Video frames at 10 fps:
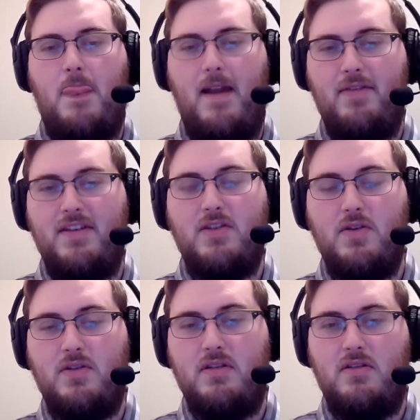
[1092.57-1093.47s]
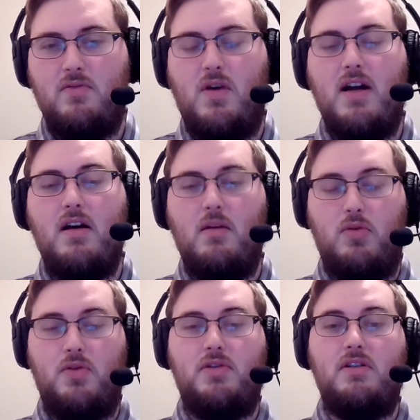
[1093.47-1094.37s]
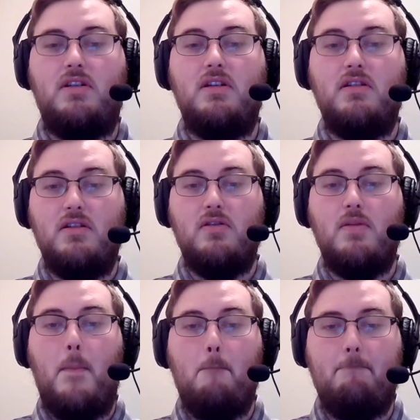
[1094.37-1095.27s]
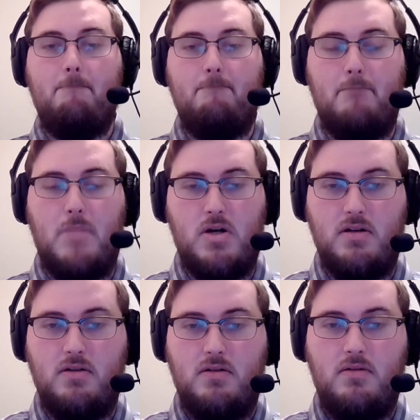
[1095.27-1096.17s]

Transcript: and this goes into why abortion is considered murder.